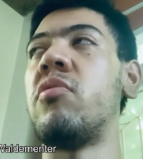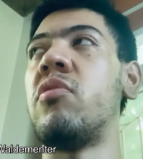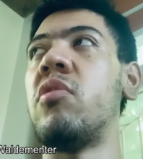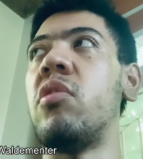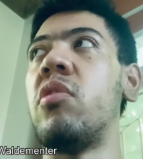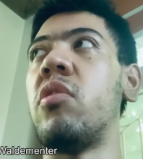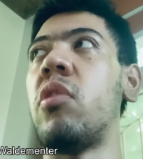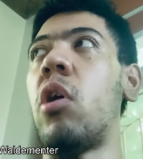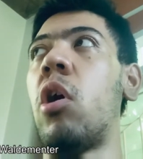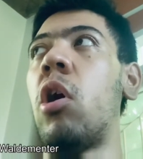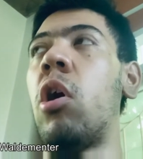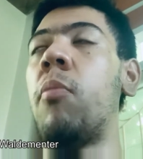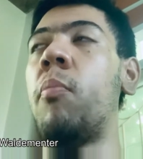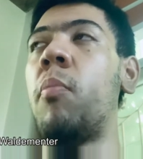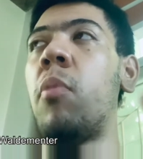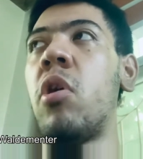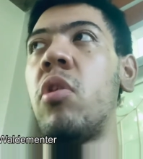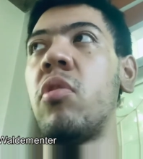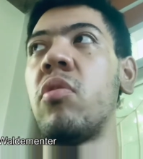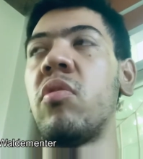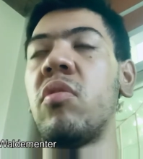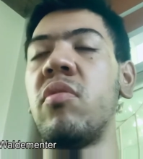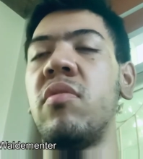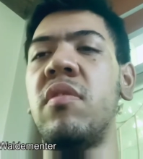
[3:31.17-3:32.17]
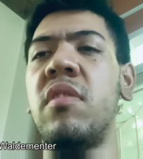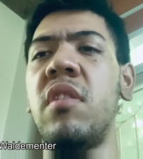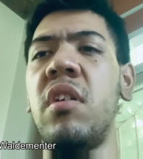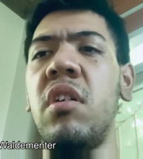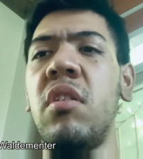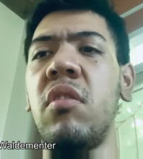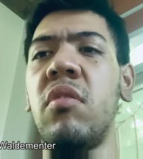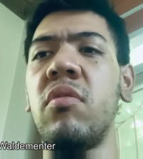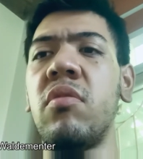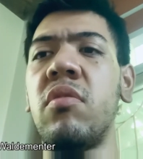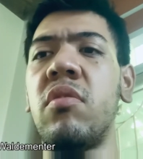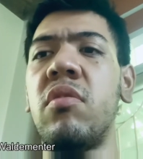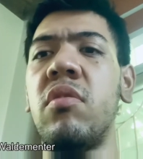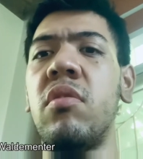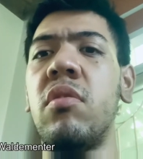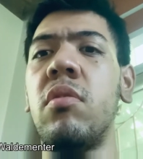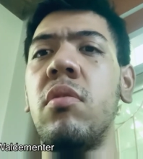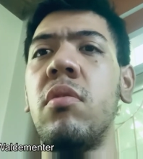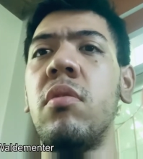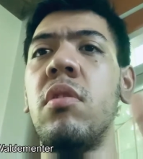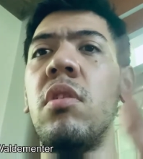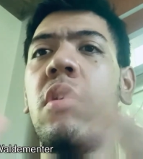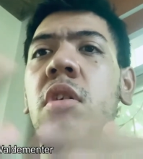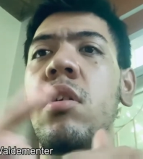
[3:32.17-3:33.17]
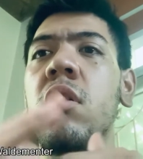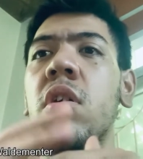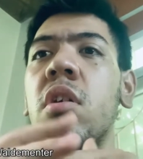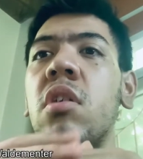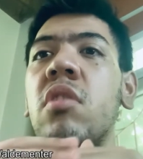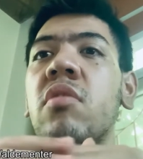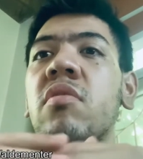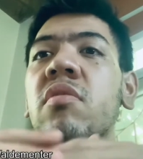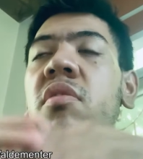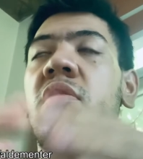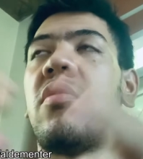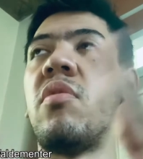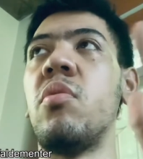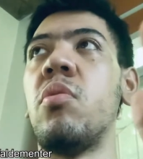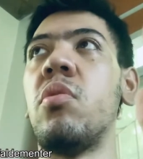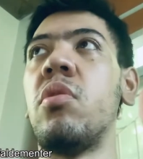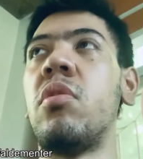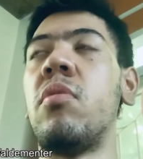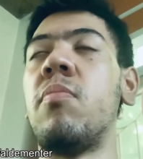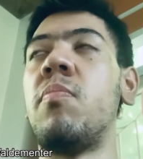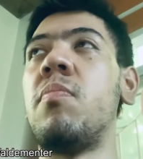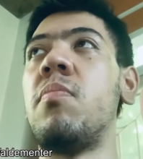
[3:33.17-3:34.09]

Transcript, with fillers: the among things uh, still